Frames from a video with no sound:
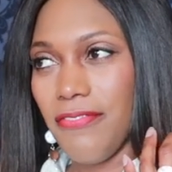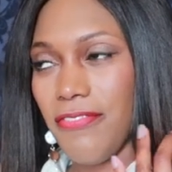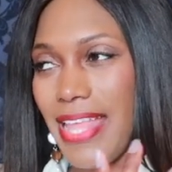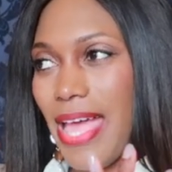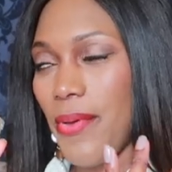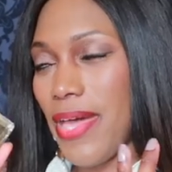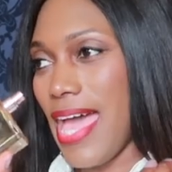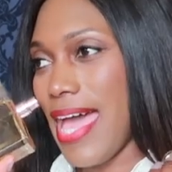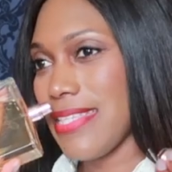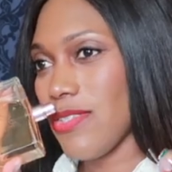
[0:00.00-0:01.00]
flower,
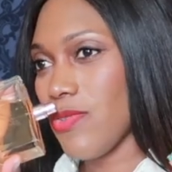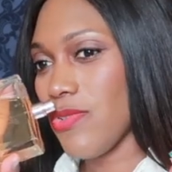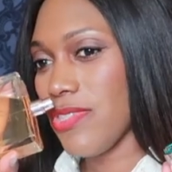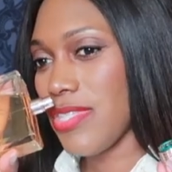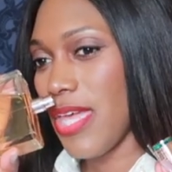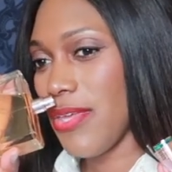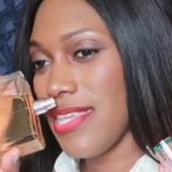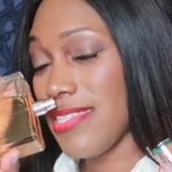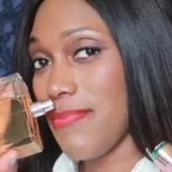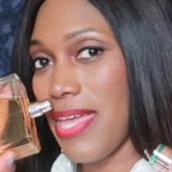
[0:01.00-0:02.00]
and also
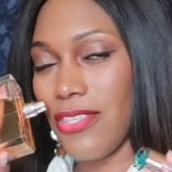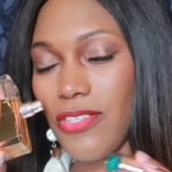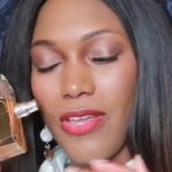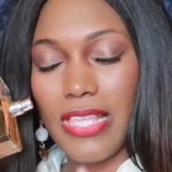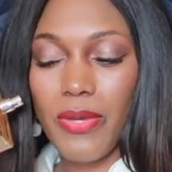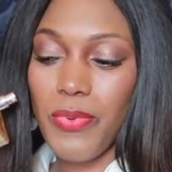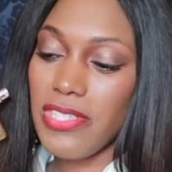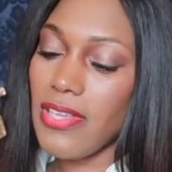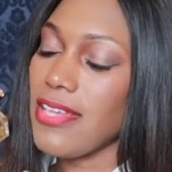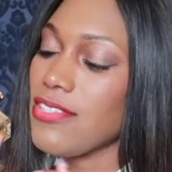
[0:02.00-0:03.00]
this magnolia,
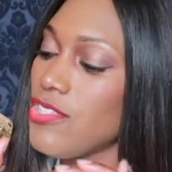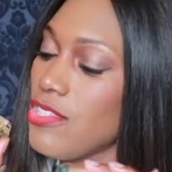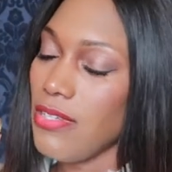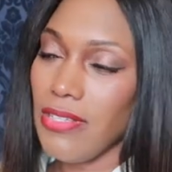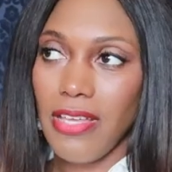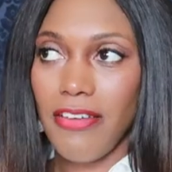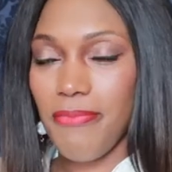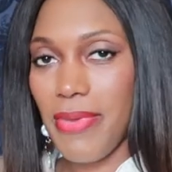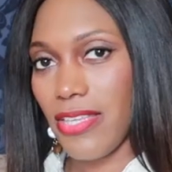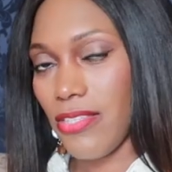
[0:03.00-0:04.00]
which I do
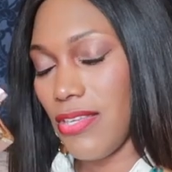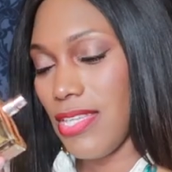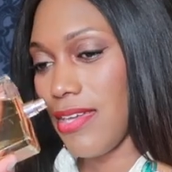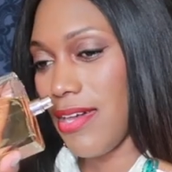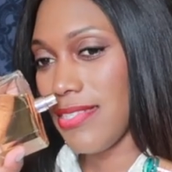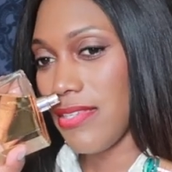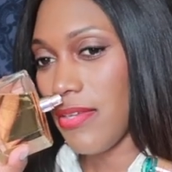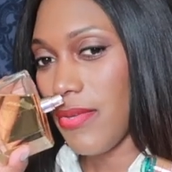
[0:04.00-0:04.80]
love magnolia, guys.